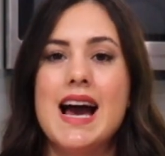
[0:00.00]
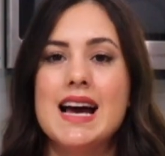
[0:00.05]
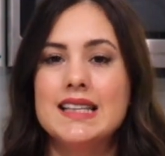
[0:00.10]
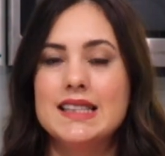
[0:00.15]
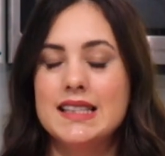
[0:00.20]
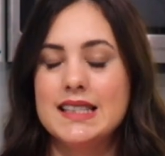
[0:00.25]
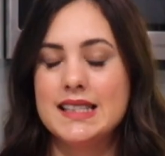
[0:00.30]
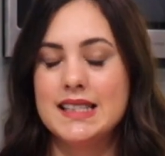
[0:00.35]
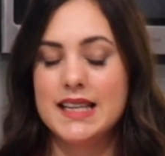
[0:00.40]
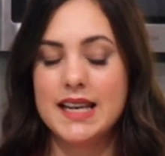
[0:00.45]
as
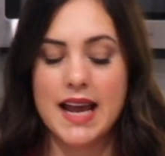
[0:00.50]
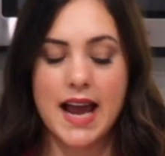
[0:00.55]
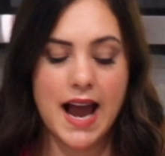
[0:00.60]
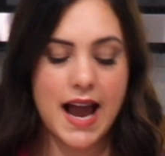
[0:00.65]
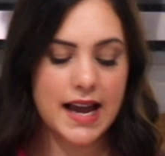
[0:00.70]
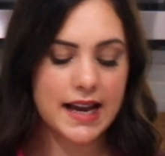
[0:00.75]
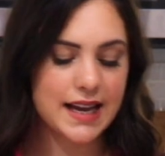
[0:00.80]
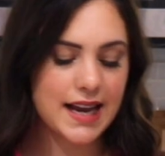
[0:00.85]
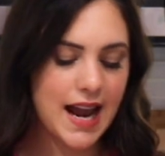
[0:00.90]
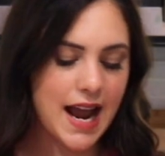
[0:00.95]
a
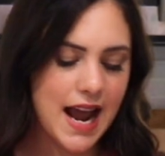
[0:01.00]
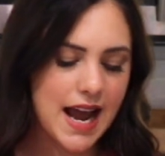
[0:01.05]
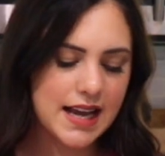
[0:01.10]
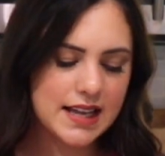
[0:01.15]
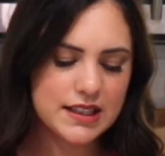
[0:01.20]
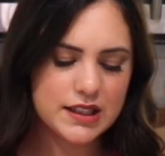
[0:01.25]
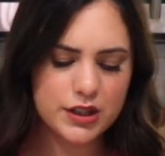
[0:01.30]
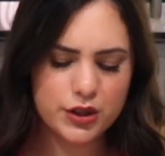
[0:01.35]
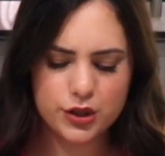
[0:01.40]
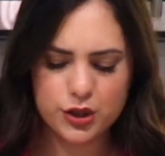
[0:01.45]
snack,
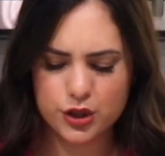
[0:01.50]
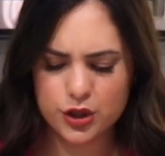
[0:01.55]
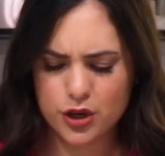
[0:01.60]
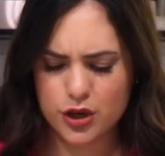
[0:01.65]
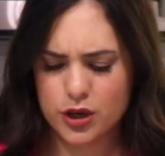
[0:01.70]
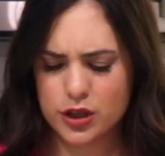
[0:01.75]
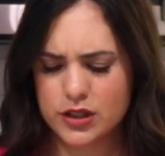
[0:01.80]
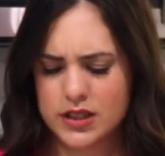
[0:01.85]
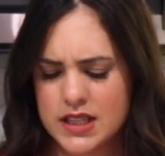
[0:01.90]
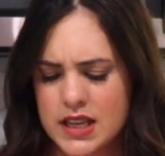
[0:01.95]
as
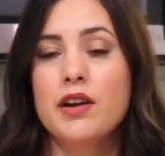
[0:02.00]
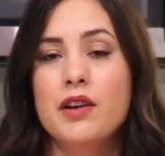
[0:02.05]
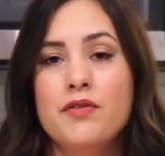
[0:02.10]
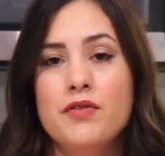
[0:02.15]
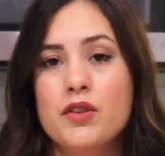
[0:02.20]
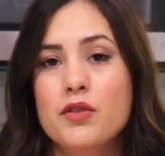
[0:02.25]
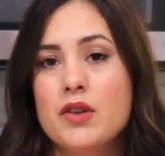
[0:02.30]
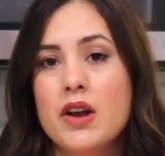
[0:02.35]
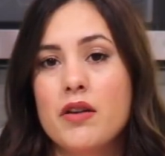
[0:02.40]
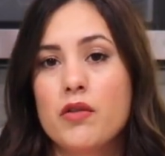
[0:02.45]
dessert. If
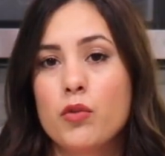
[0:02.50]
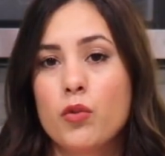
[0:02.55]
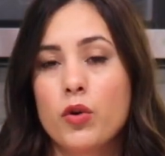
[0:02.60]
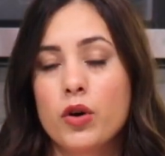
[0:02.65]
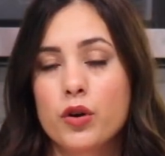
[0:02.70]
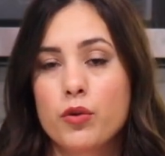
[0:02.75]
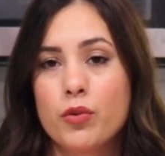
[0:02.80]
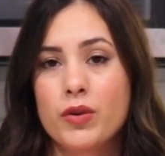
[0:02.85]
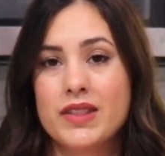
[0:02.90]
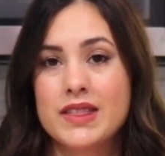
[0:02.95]
you never
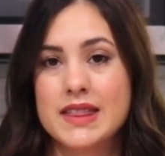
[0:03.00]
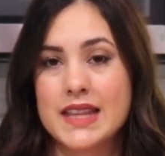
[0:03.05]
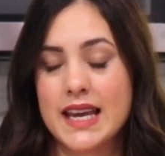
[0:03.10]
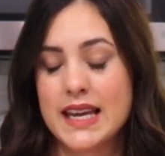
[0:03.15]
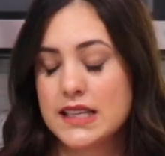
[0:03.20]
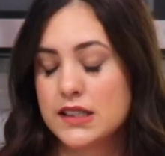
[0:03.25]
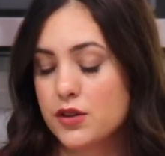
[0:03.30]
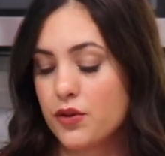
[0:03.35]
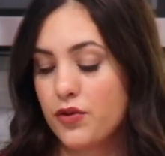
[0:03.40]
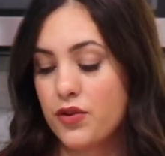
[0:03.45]
worked with
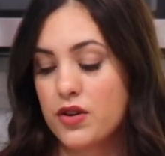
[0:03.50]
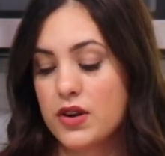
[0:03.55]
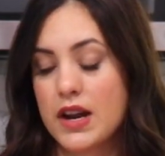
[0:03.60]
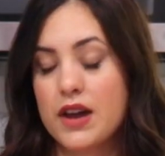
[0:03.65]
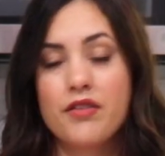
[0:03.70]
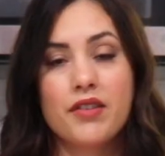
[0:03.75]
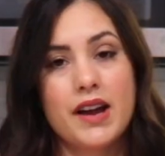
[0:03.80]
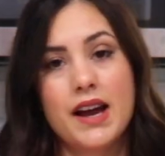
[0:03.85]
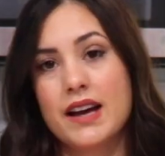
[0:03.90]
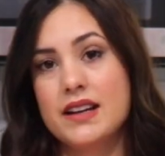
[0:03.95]
dates, if you
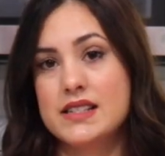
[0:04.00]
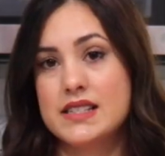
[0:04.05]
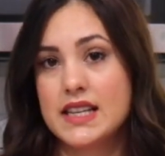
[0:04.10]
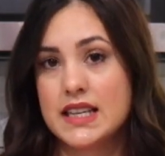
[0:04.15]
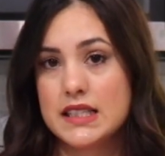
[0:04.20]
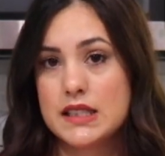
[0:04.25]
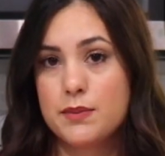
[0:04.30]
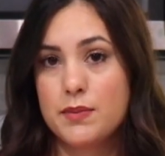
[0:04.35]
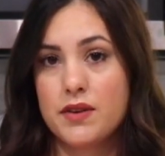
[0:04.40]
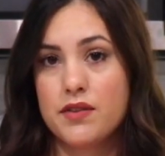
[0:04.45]
never had
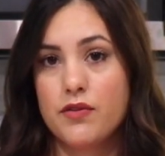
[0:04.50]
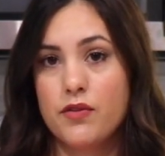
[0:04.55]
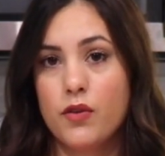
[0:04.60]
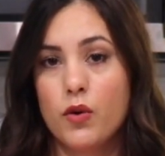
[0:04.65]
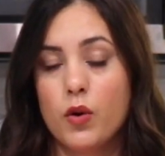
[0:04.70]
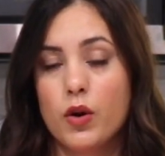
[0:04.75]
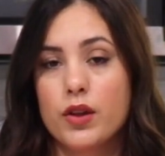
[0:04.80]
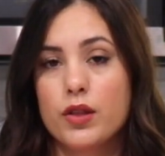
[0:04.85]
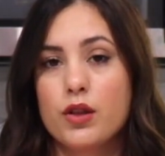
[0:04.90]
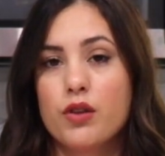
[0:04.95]
dates
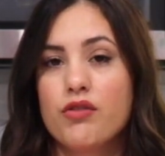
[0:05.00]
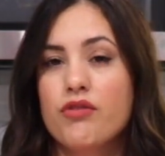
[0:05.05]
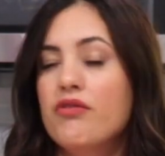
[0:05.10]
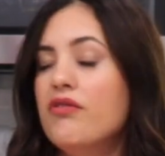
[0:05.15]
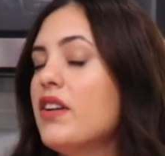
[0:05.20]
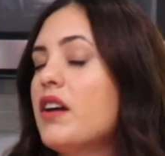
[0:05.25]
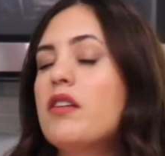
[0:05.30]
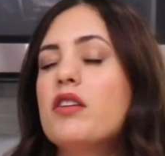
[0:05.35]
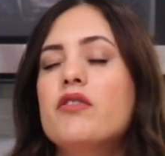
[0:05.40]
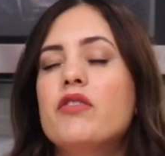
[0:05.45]
before, they're
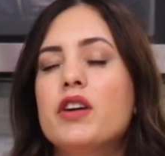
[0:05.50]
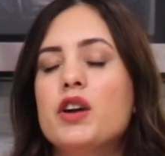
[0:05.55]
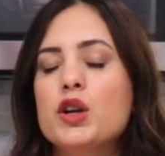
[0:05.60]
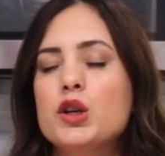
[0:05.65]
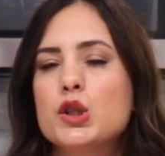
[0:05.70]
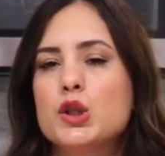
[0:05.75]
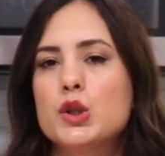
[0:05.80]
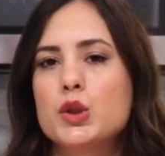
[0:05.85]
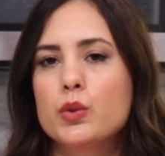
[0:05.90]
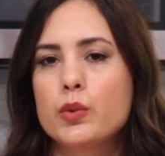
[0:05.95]
very, very
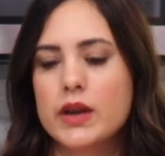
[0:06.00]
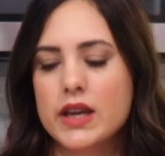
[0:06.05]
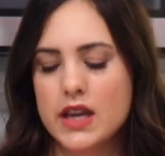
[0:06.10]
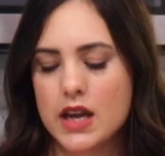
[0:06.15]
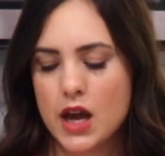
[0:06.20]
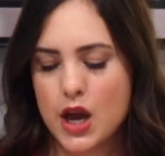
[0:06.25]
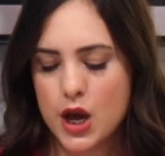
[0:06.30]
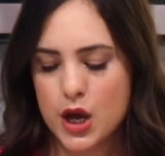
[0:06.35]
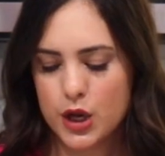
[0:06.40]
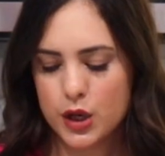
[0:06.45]
sweet.